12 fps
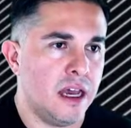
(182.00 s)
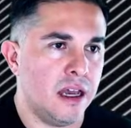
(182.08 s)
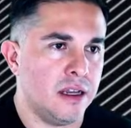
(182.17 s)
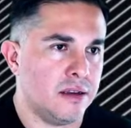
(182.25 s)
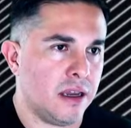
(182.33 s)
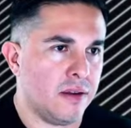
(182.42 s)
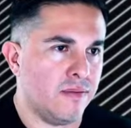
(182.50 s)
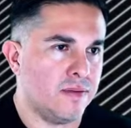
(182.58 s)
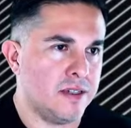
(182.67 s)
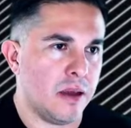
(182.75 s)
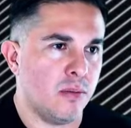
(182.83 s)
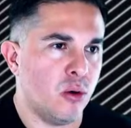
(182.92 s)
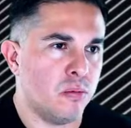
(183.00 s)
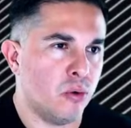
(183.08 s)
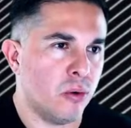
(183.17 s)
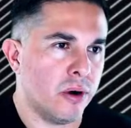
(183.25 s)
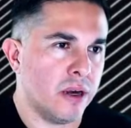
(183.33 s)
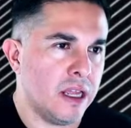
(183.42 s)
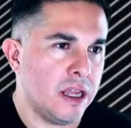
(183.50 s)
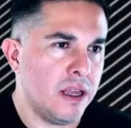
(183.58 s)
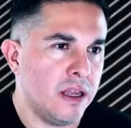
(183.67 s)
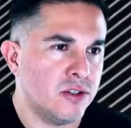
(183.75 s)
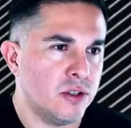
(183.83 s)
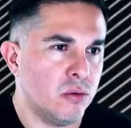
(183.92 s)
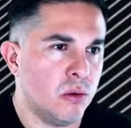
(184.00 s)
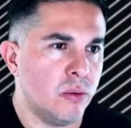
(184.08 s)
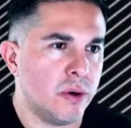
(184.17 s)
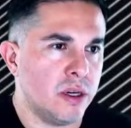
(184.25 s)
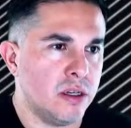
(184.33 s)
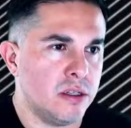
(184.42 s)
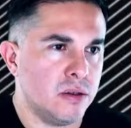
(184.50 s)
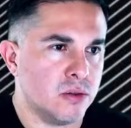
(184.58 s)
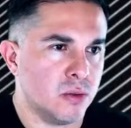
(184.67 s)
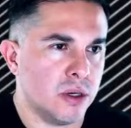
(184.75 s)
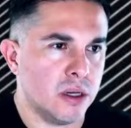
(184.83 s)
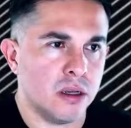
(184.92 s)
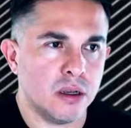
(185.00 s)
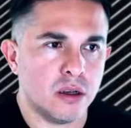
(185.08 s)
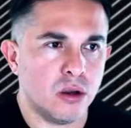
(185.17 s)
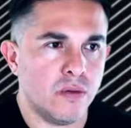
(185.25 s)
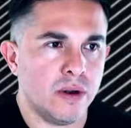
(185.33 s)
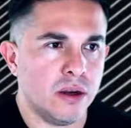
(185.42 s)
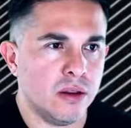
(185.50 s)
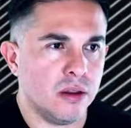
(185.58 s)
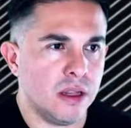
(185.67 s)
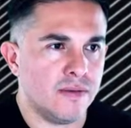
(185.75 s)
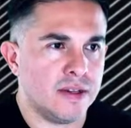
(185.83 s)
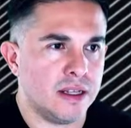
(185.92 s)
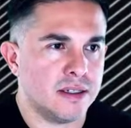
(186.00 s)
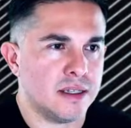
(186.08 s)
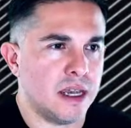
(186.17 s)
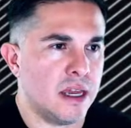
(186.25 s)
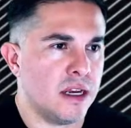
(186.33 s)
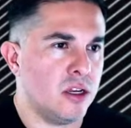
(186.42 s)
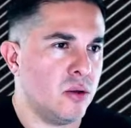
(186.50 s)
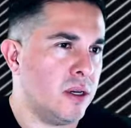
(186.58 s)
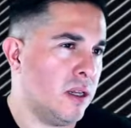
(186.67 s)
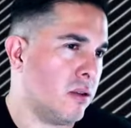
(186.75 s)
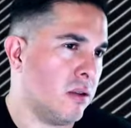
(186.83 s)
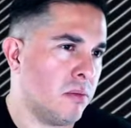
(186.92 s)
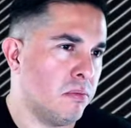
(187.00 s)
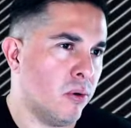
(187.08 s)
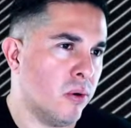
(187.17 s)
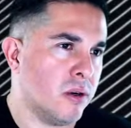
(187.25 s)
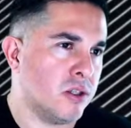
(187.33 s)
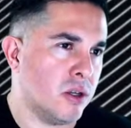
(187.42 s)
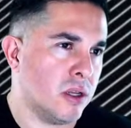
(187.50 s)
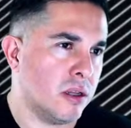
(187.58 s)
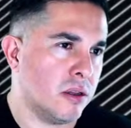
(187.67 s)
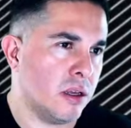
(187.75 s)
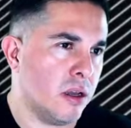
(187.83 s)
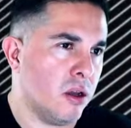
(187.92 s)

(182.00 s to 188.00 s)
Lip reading: kind of demo board. So what we're gonna do is we're gonna go over here to the left-hand side and you can either click boards or you can click